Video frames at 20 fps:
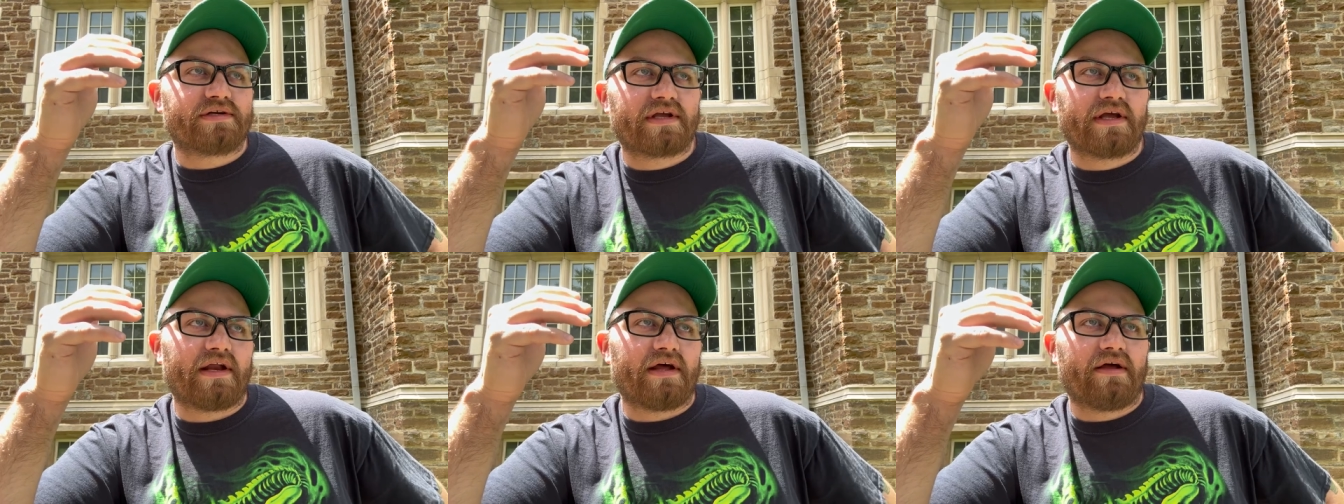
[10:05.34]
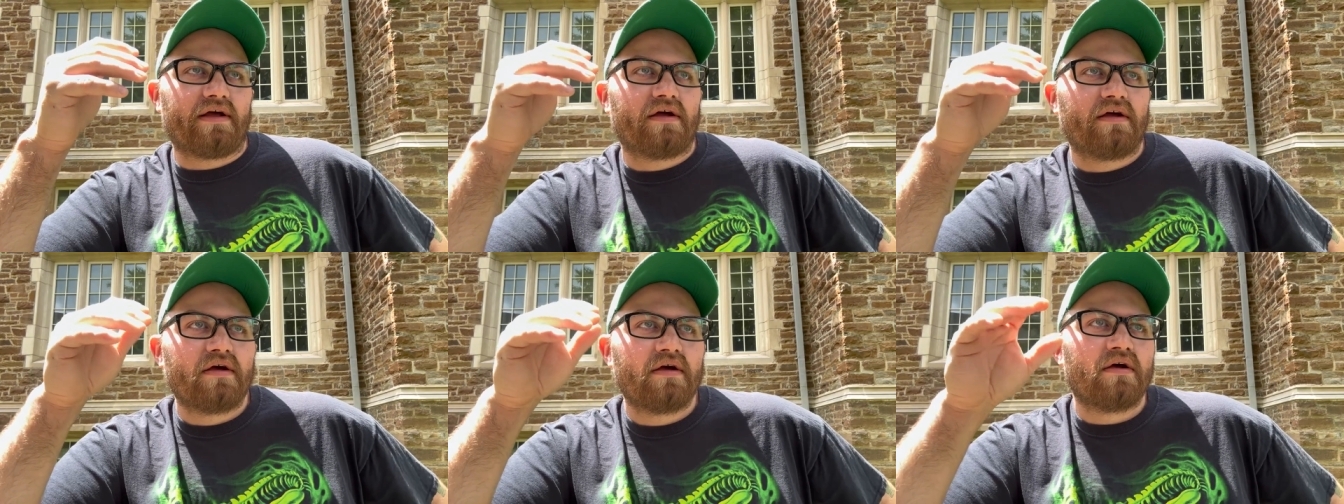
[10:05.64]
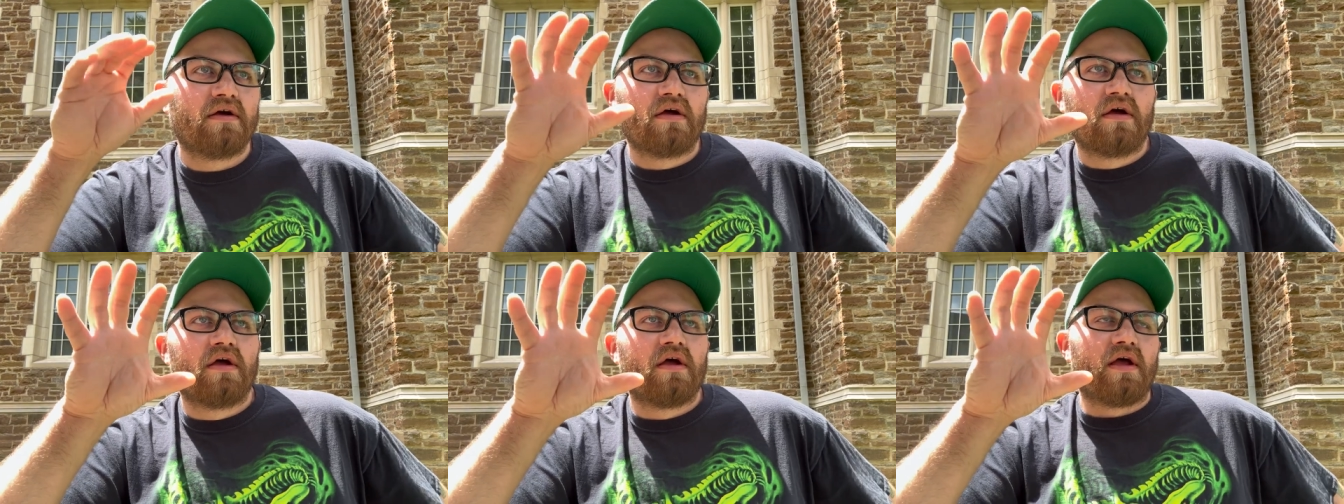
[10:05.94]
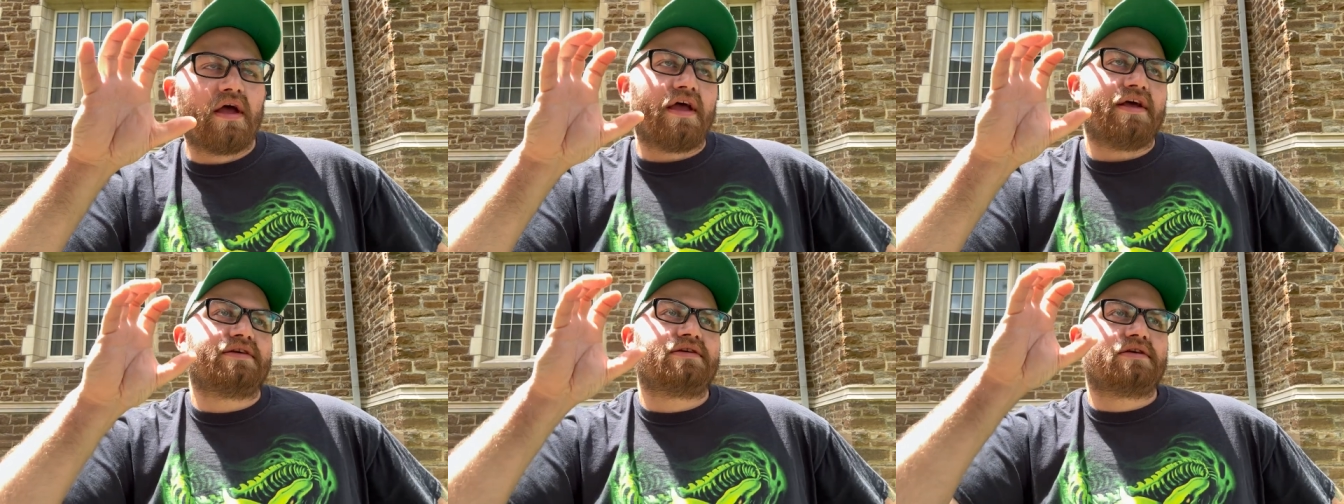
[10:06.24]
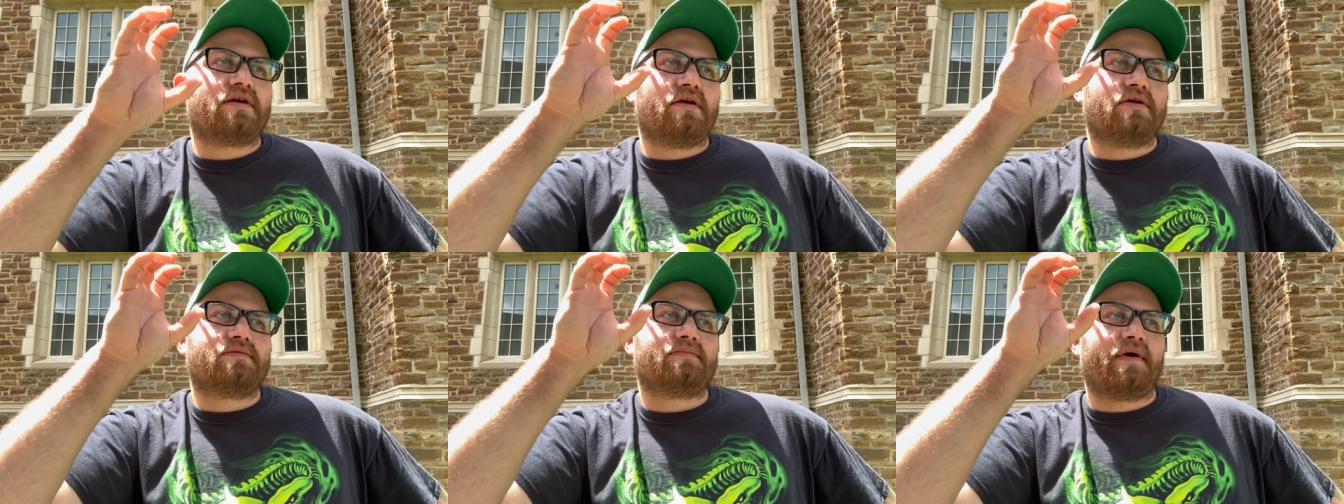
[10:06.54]
gonna is,
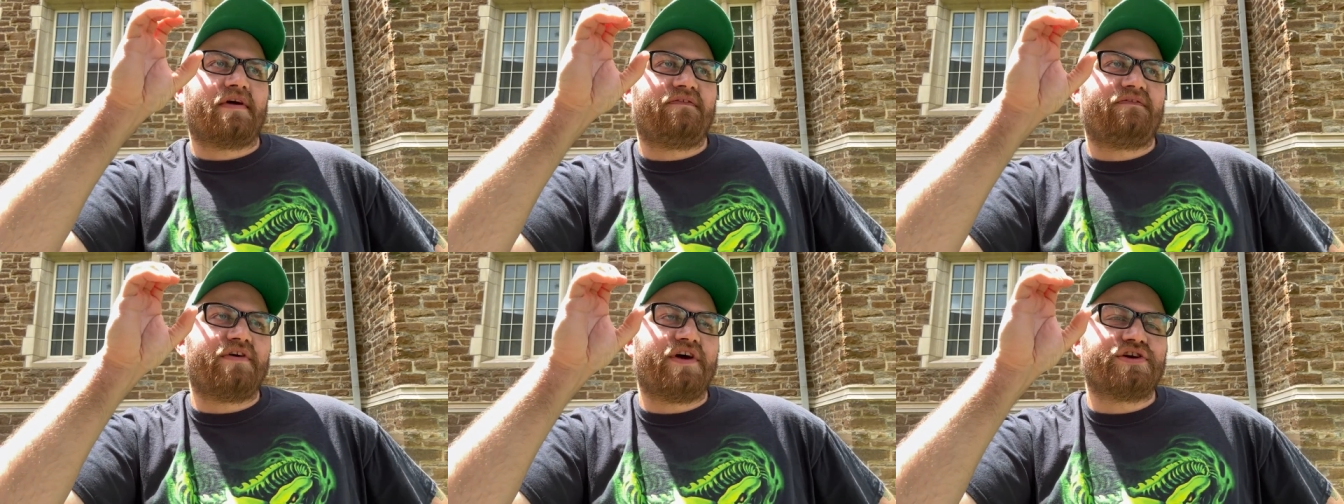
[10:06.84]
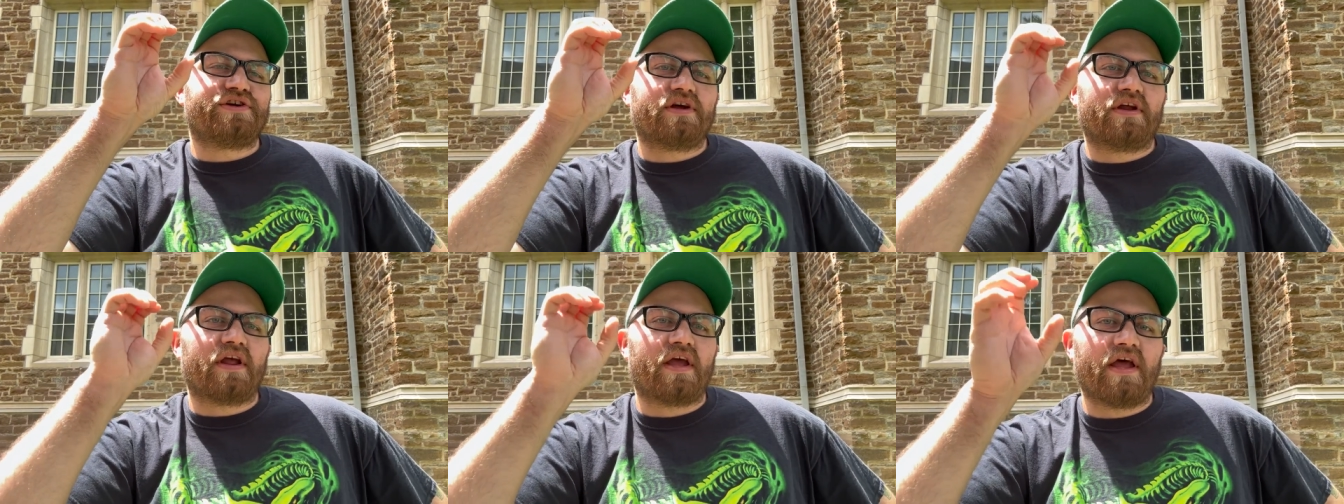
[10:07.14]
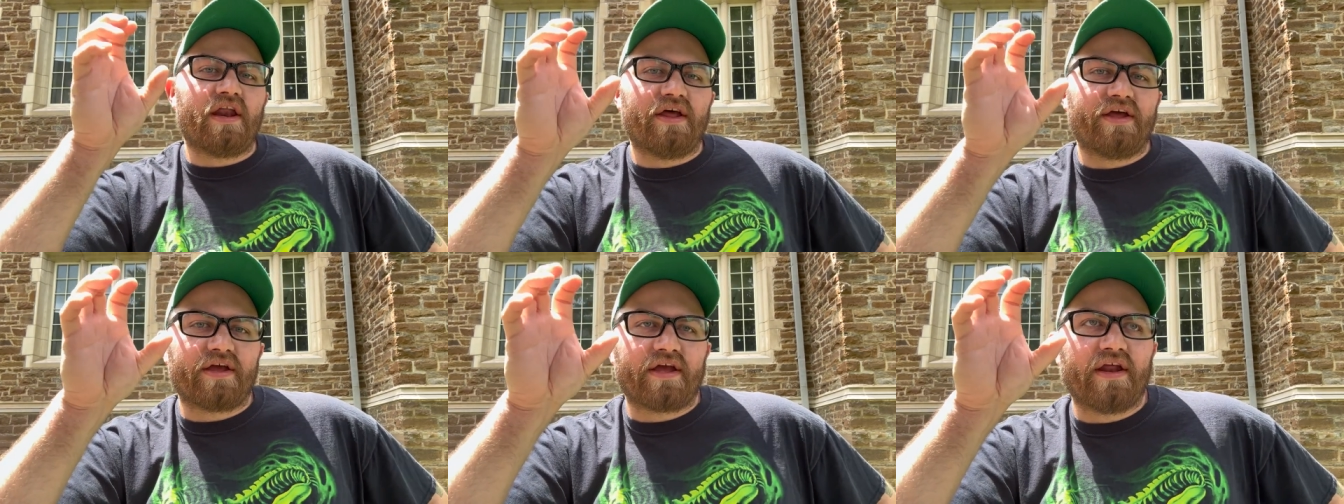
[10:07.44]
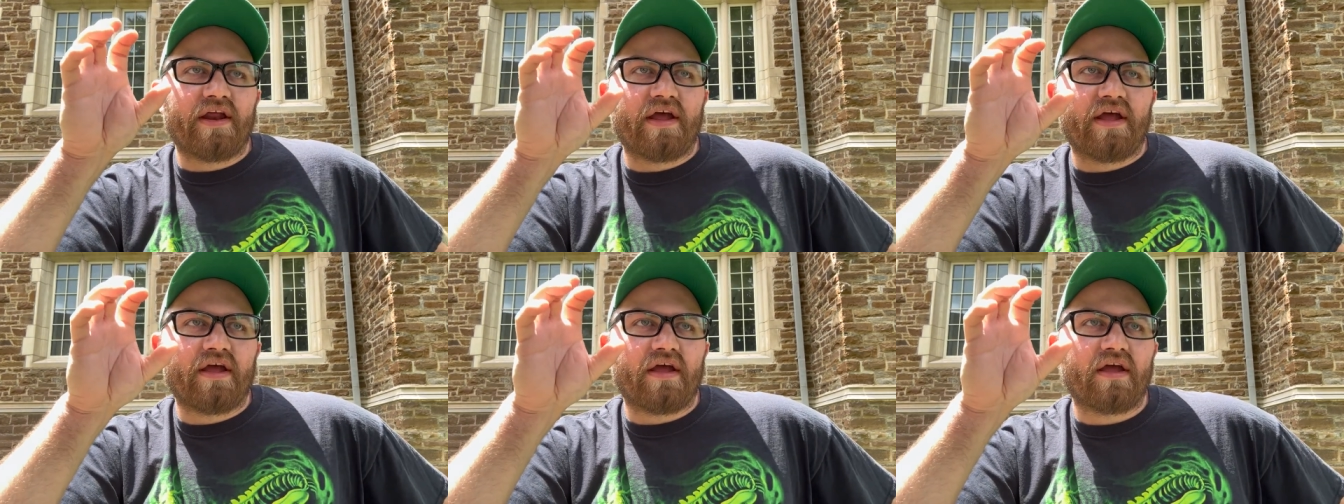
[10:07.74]
is my vision gonna gonna